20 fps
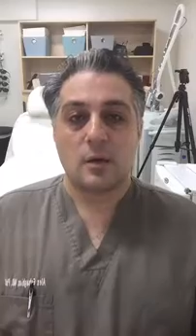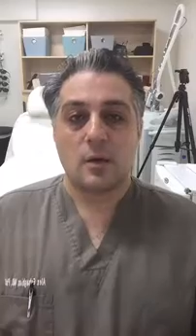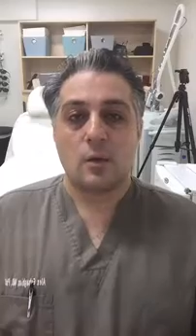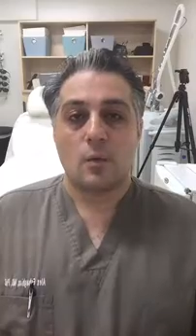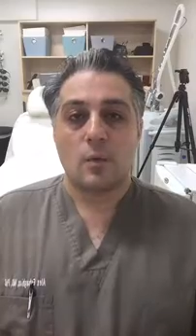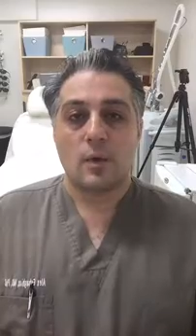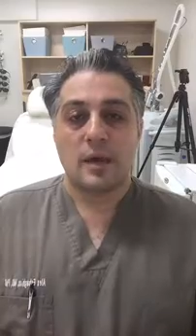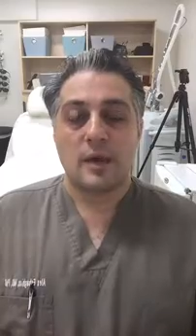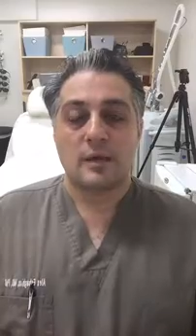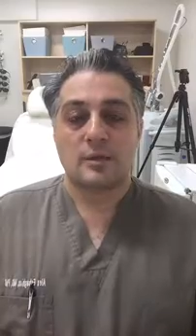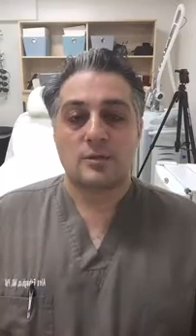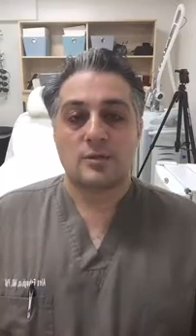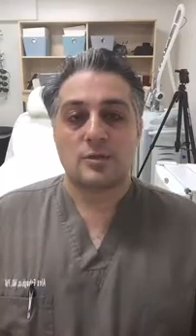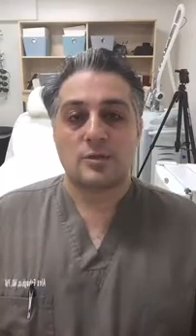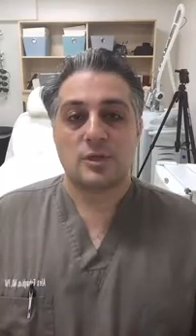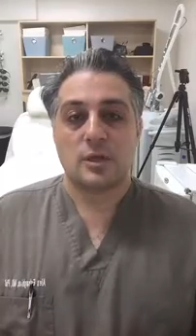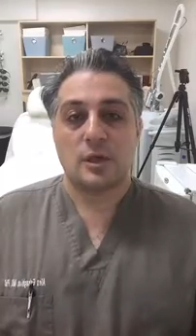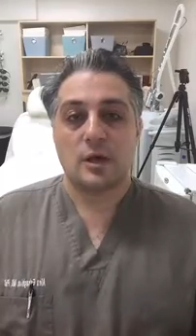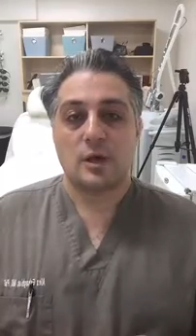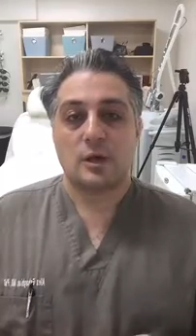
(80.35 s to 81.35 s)
which
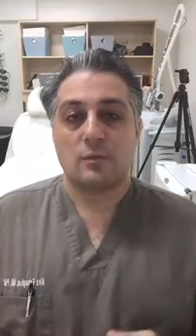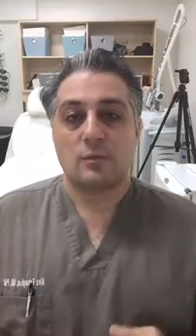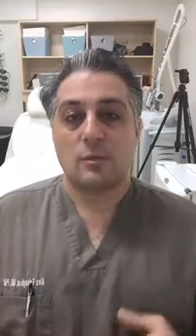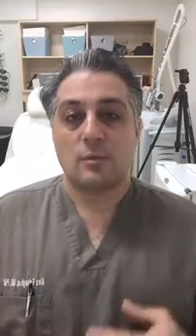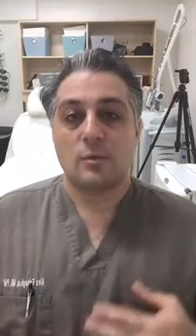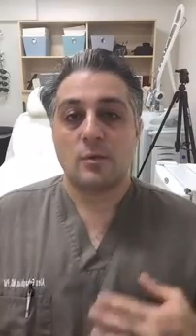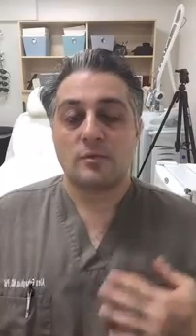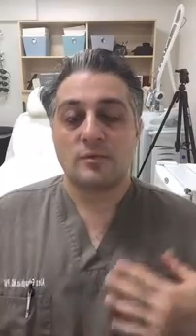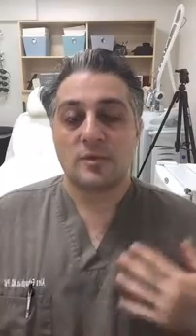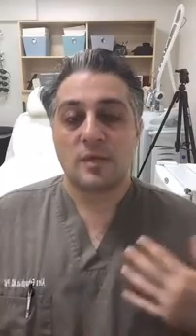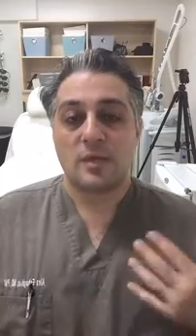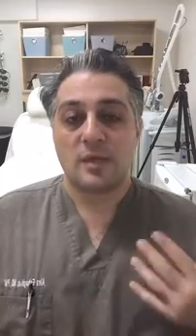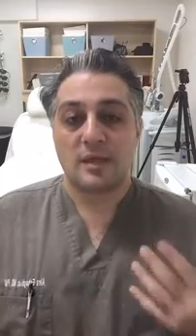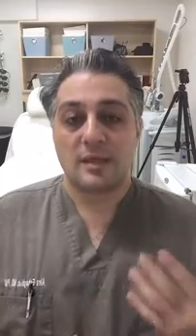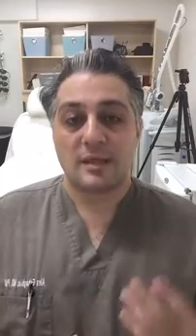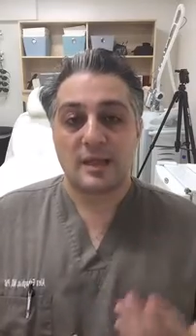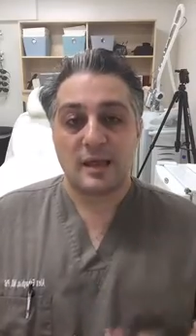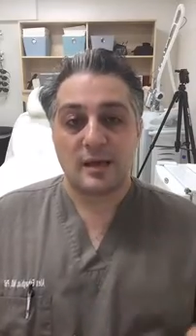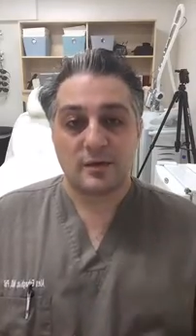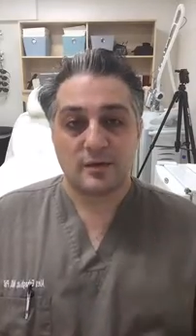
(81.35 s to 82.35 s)
removes a thin
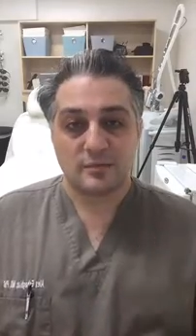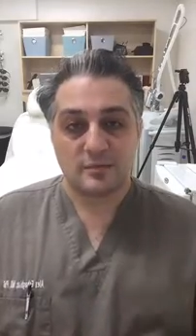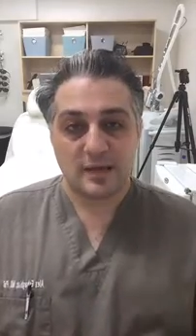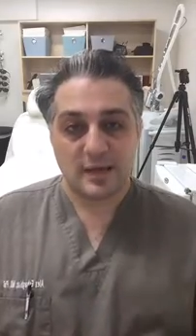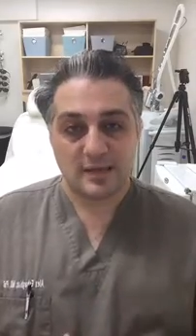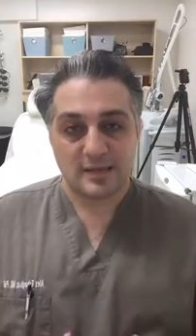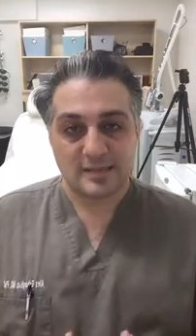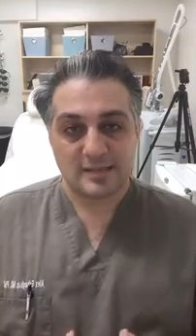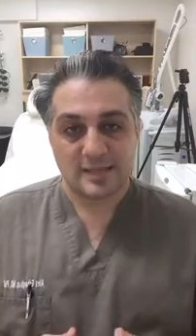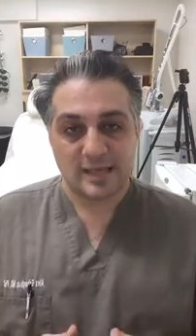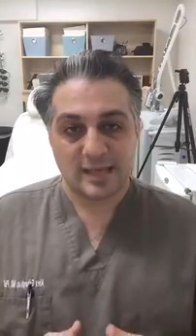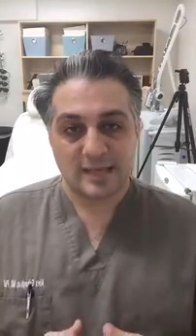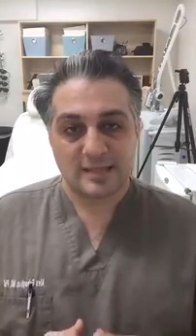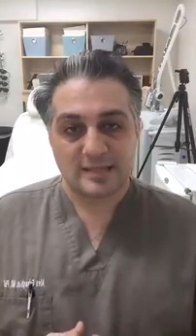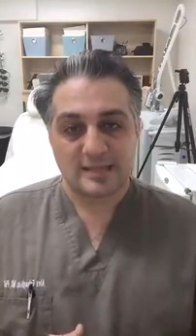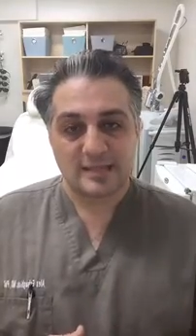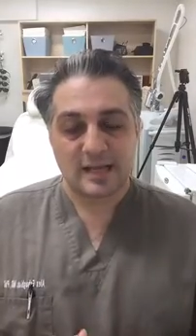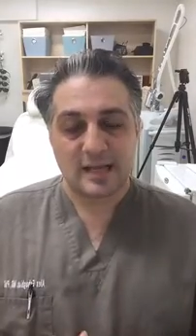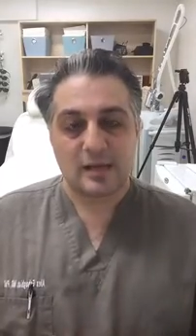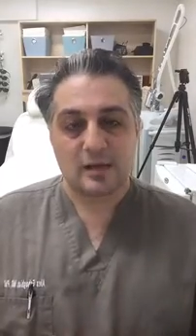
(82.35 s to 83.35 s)
layer of dead skin
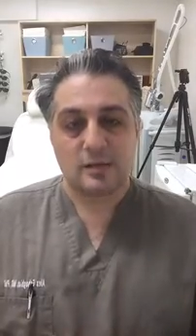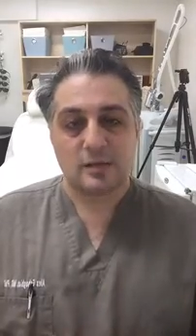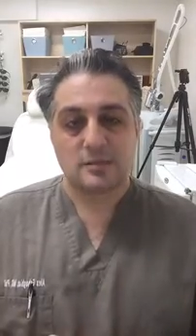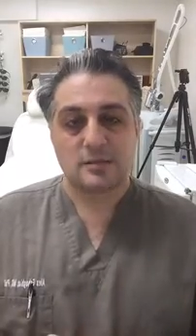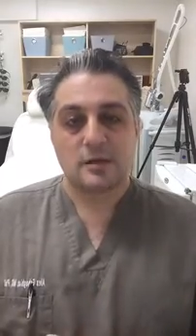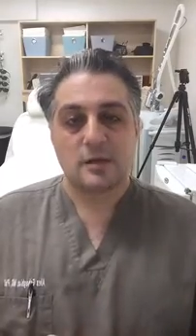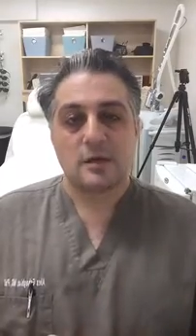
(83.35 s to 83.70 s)
cells